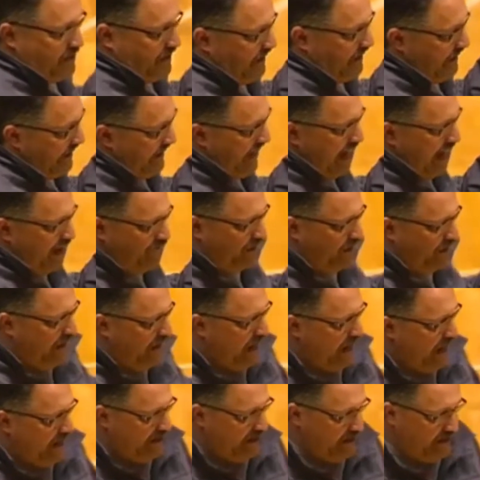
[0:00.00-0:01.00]
Kevin
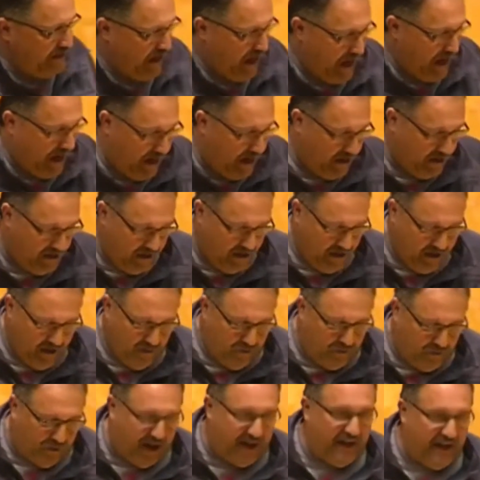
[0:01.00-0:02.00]
and
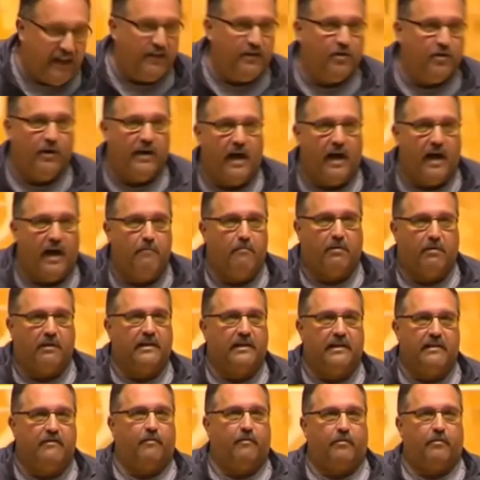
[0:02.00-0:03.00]
Brendan do an
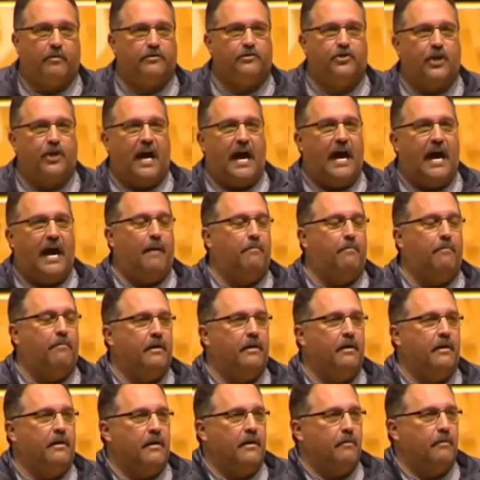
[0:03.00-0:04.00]
unbelievable job
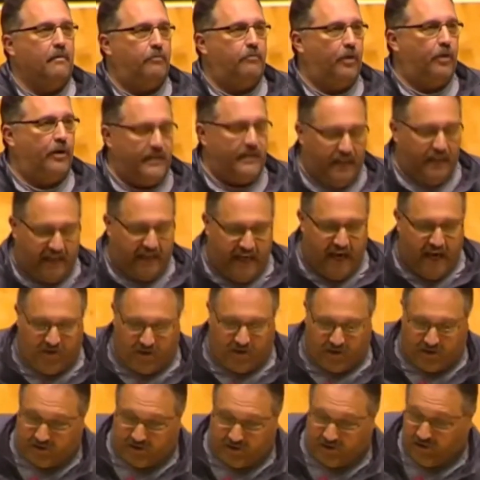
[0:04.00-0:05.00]
putting
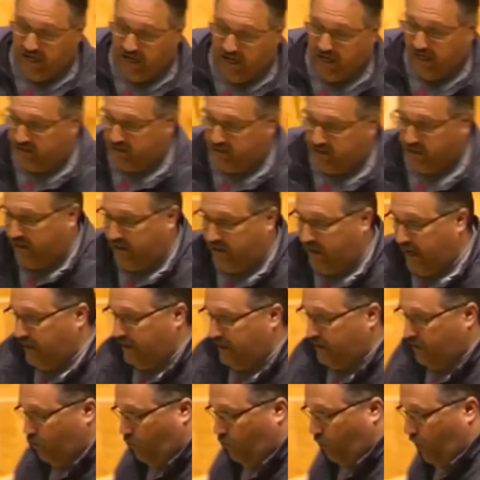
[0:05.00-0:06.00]
together clinics and
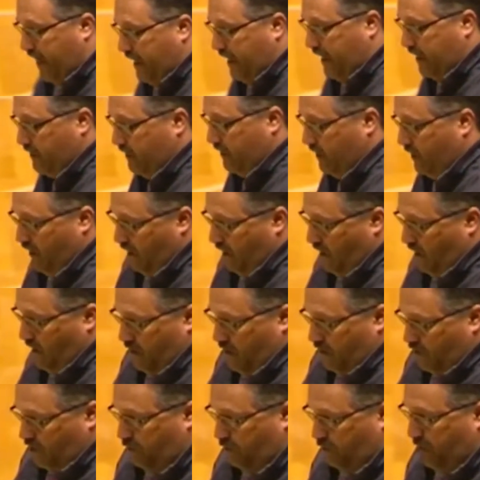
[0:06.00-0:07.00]
getting great
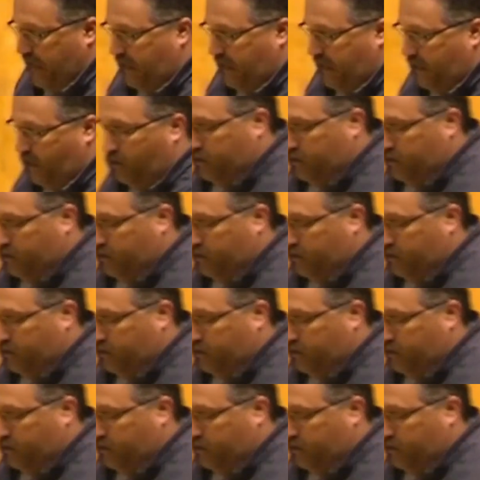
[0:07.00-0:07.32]
speakers.